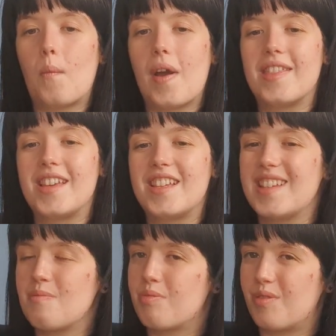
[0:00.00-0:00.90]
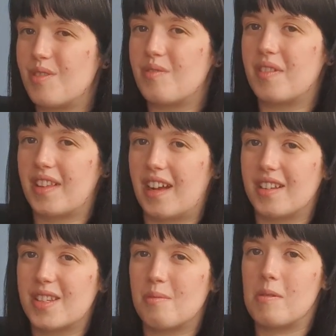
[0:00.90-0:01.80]
Where this is proven
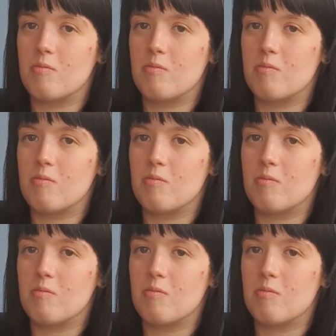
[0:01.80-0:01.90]
not to